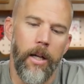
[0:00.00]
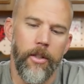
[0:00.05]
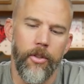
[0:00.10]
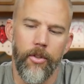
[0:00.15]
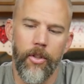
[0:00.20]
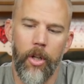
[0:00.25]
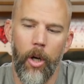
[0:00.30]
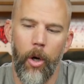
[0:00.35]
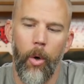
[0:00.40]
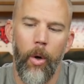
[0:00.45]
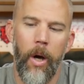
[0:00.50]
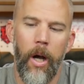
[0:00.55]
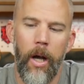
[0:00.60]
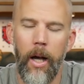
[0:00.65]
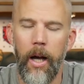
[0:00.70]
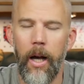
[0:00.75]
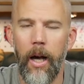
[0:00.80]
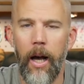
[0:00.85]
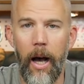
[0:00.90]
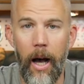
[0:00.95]
So
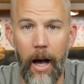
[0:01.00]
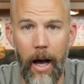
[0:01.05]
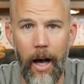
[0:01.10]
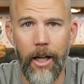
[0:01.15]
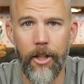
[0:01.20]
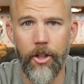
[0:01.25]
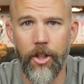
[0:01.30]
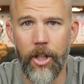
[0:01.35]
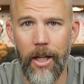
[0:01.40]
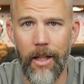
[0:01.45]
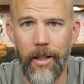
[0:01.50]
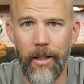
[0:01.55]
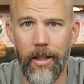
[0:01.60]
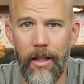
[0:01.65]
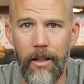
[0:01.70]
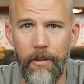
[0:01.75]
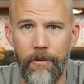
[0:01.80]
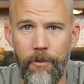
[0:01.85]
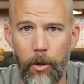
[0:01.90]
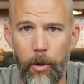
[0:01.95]
I shot
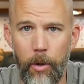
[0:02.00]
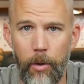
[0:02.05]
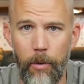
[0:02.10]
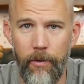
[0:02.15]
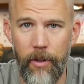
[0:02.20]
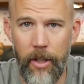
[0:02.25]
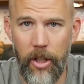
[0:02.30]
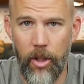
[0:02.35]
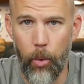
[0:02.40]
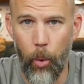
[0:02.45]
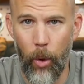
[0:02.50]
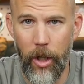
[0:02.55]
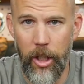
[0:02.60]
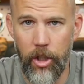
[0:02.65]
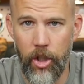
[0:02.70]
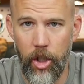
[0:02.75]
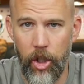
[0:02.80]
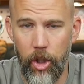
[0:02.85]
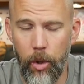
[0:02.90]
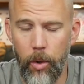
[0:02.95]
the Voodoo V
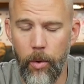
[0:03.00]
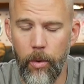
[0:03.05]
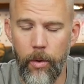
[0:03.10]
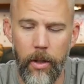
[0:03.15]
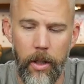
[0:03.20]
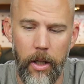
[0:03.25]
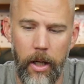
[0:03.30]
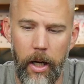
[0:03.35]
twenty-two.